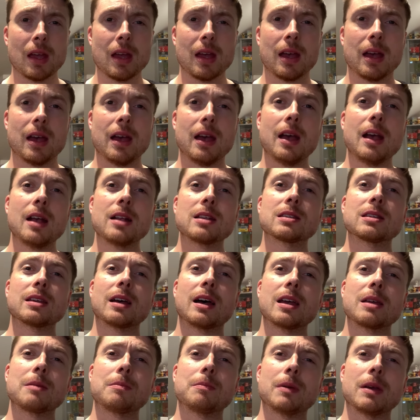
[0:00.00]
It's
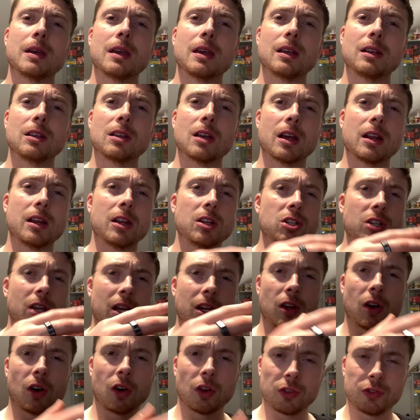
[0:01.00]
like being in a
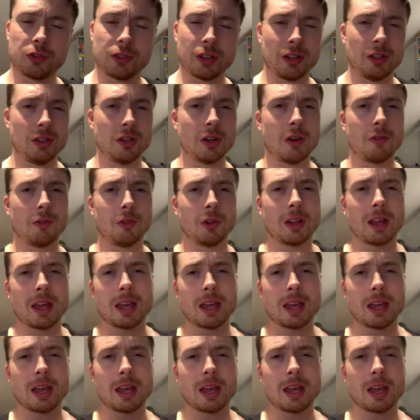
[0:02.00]
Jane Austen novel.